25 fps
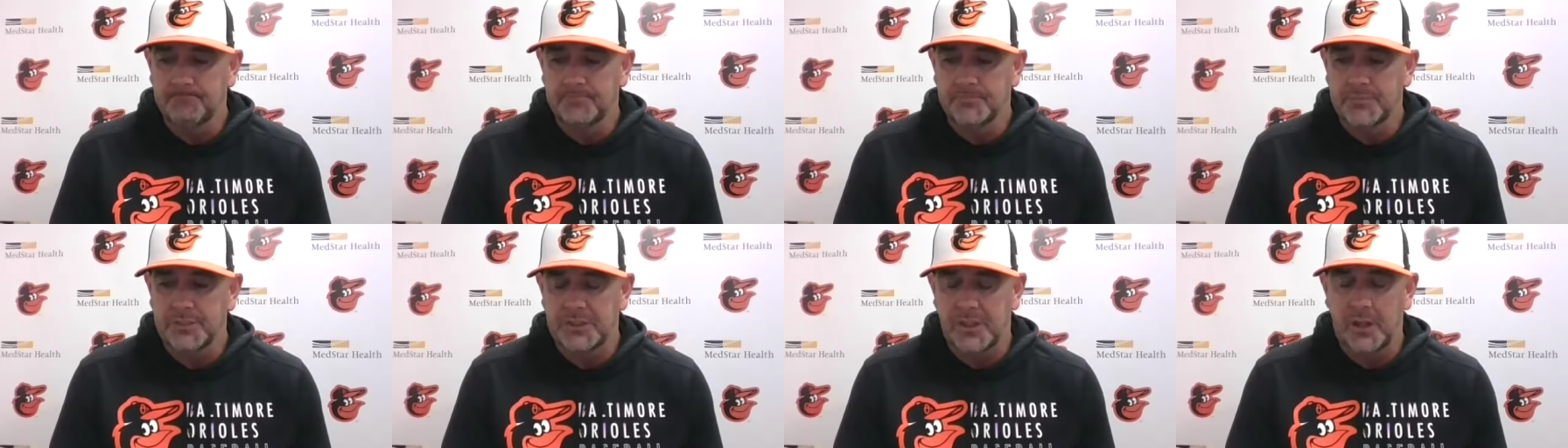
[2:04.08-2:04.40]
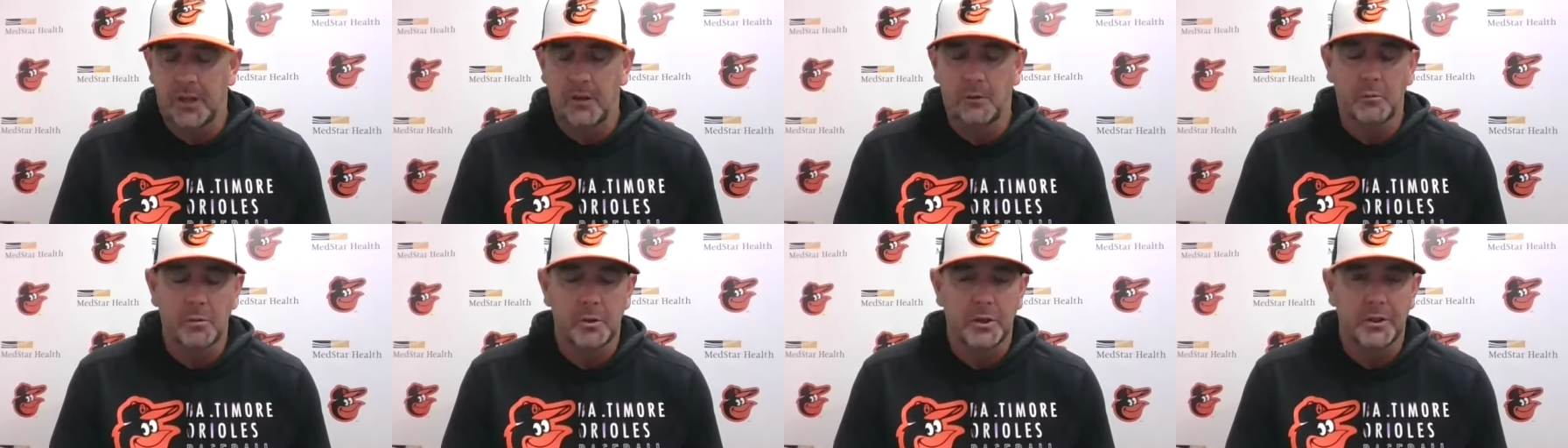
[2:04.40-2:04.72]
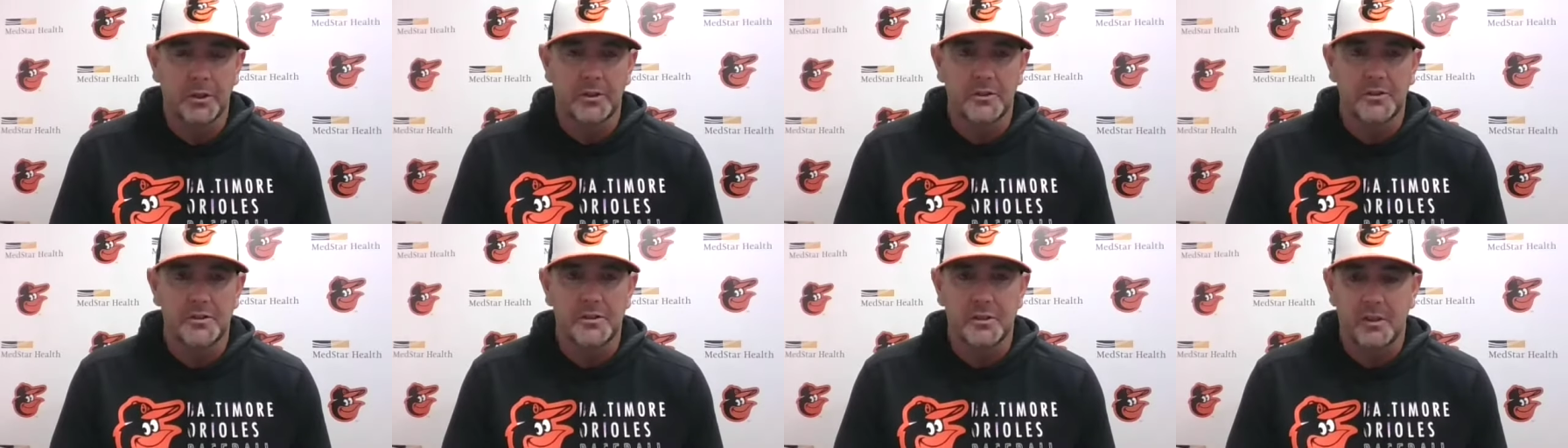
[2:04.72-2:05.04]
he's got a
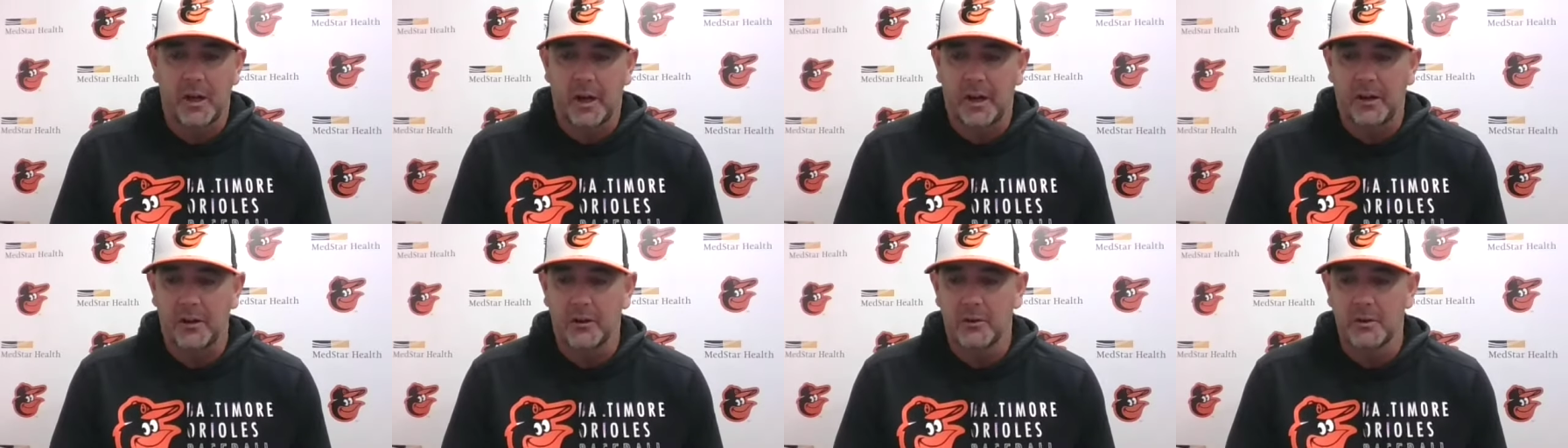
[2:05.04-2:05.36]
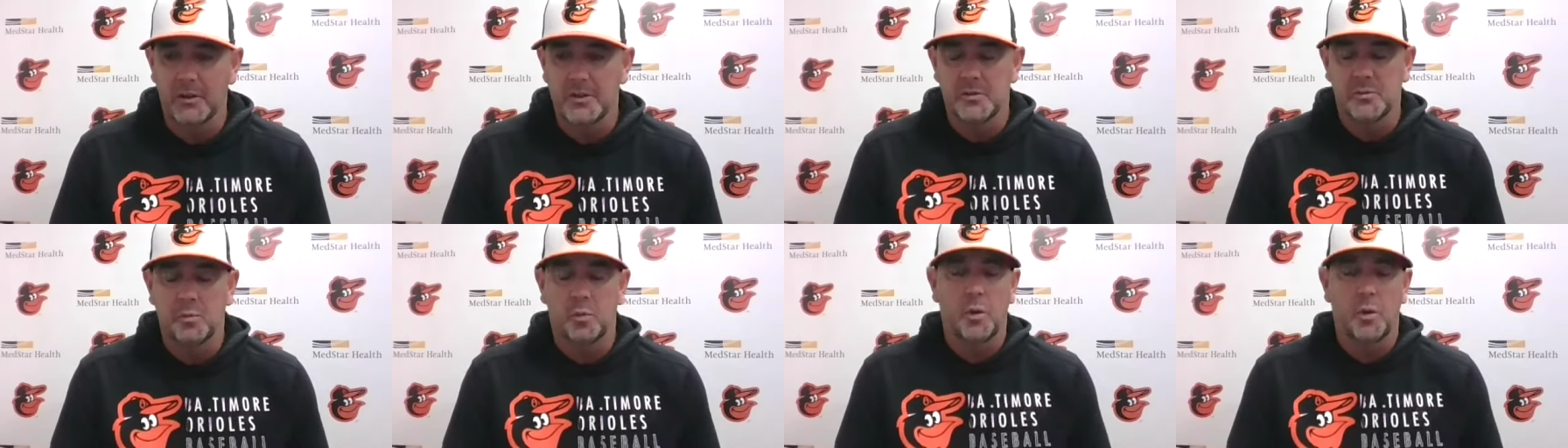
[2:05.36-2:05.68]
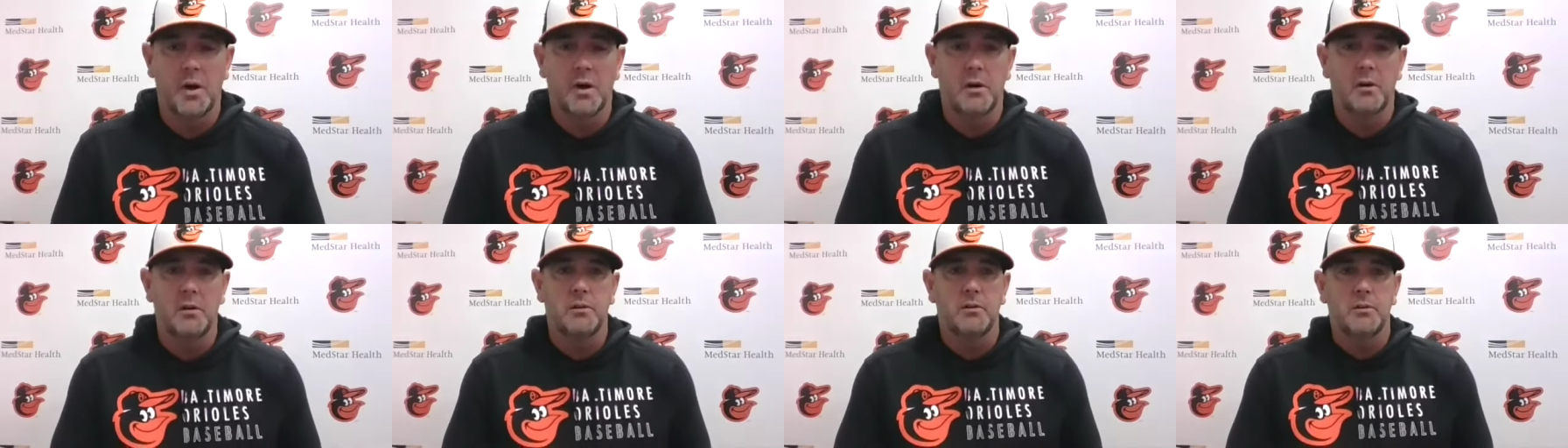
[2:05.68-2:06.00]
really good slider as
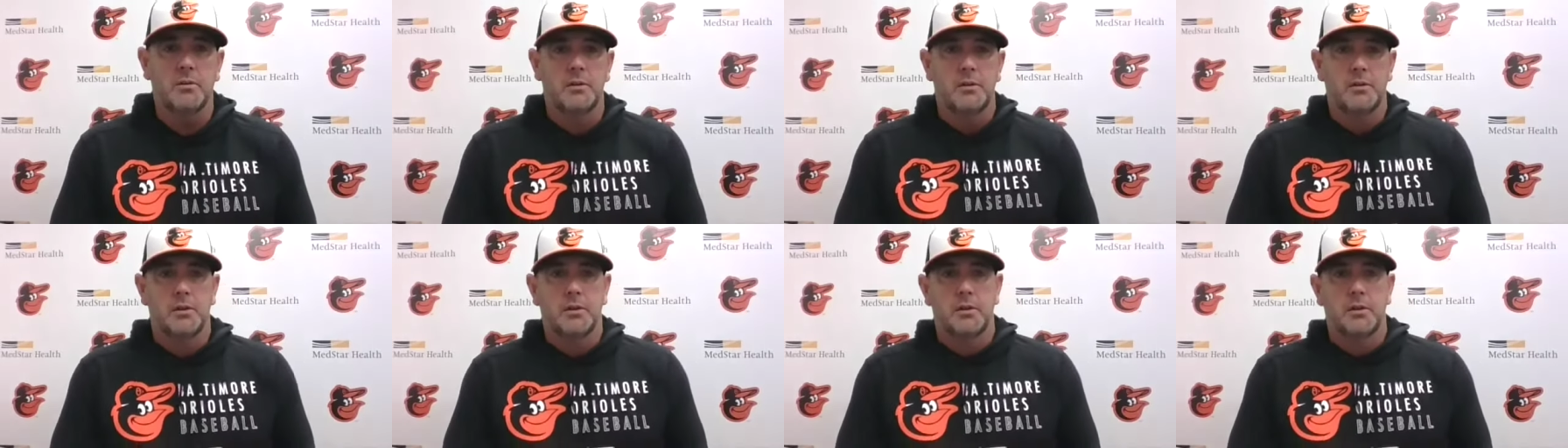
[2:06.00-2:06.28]
well.